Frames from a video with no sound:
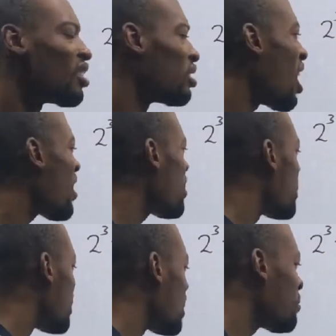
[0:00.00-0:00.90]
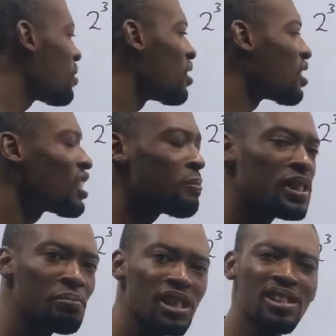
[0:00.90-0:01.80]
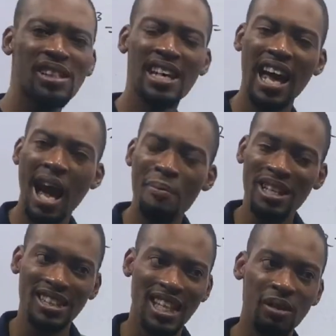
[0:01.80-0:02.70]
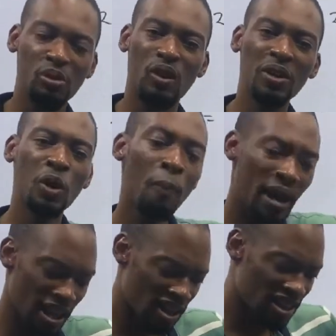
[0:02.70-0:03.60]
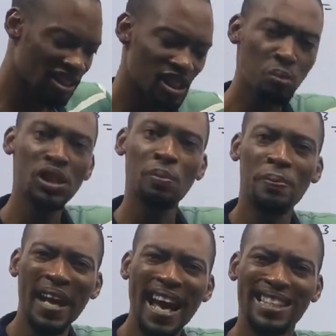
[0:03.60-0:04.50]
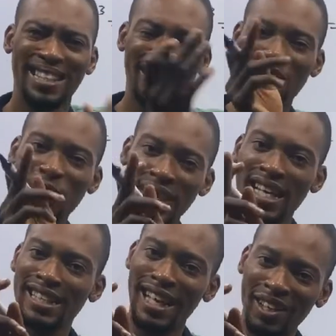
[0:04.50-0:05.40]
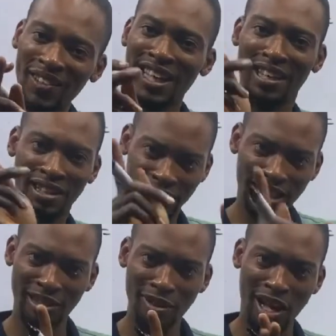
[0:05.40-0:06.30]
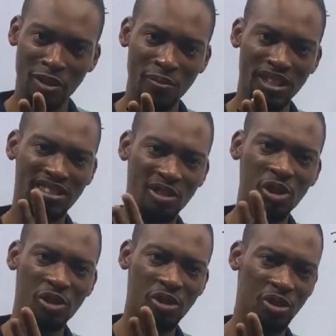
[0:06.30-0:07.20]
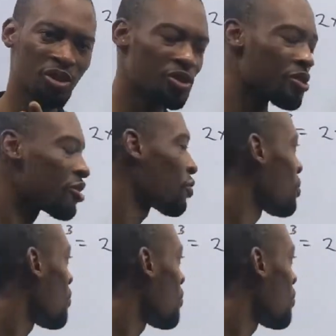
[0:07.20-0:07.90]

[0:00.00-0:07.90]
Logarithm simply means how many times one number is multiplied to get another. Take a look at something. Don't rush.